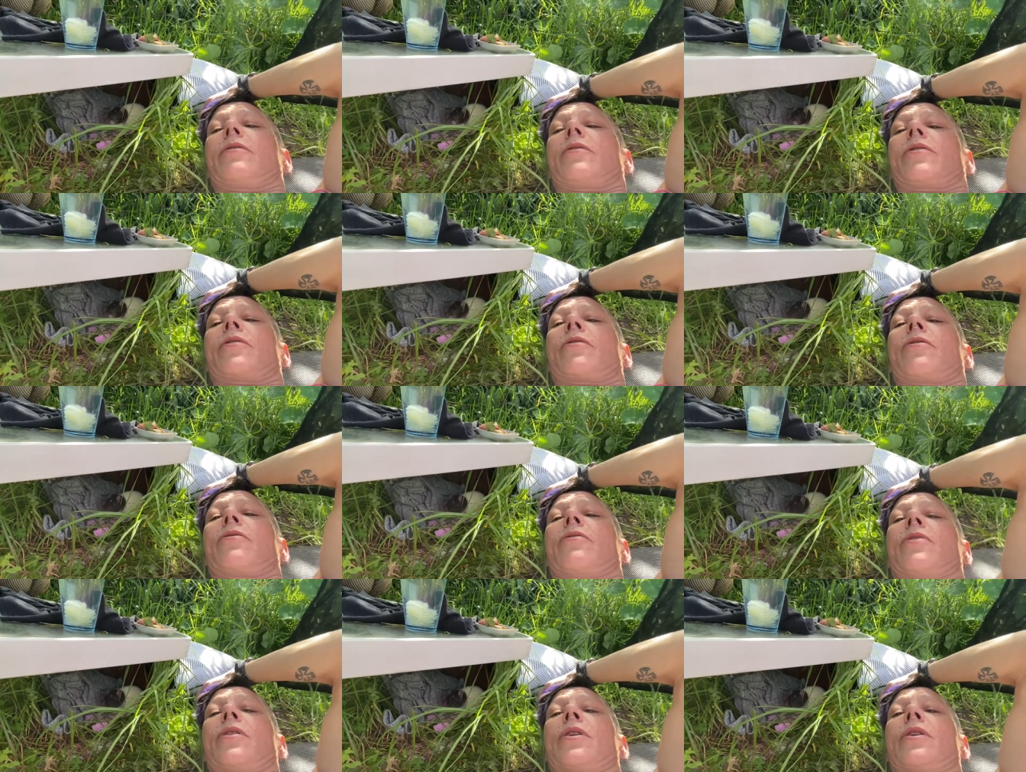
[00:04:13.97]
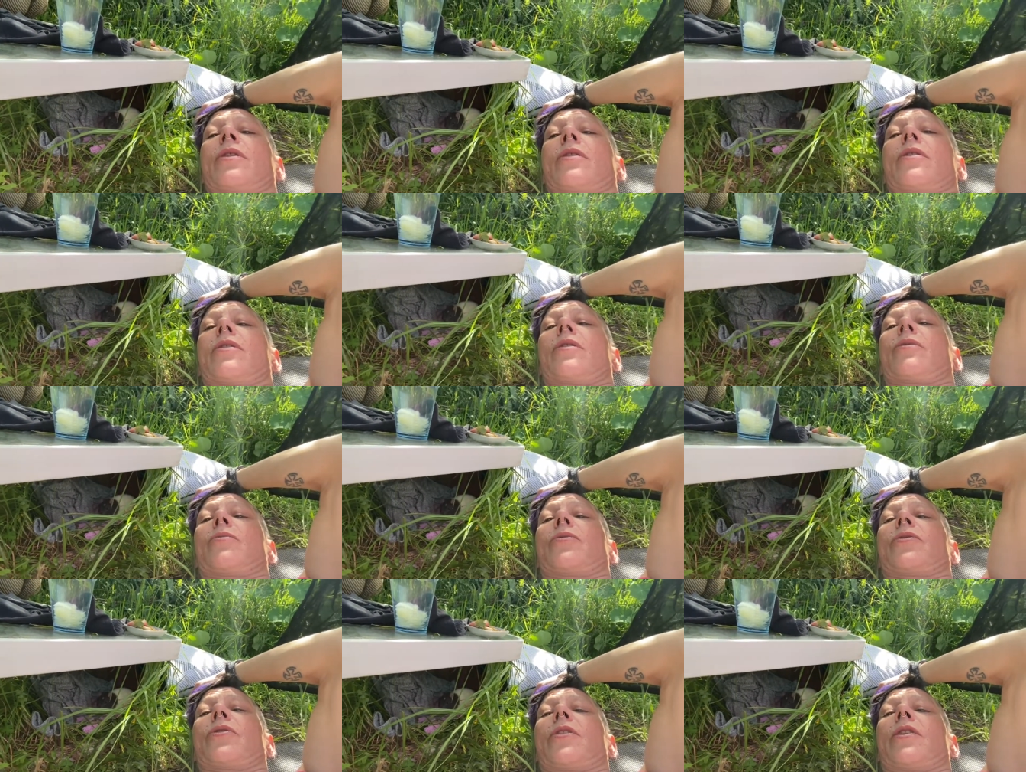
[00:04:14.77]
So,
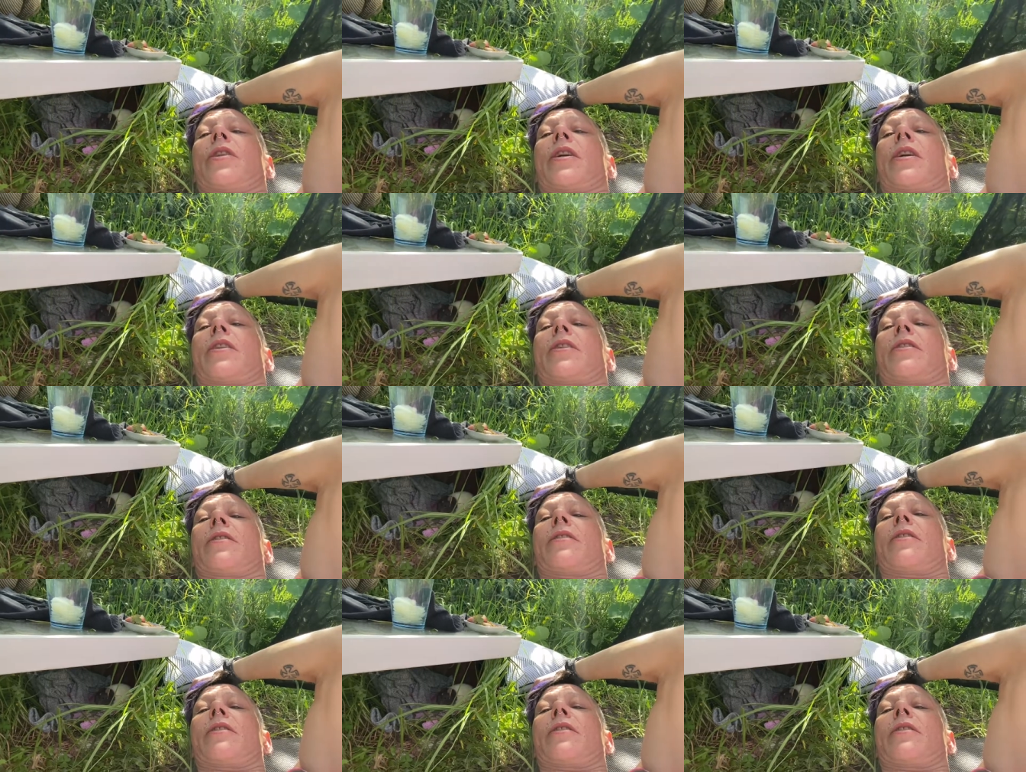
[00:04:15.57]
We'll see you later.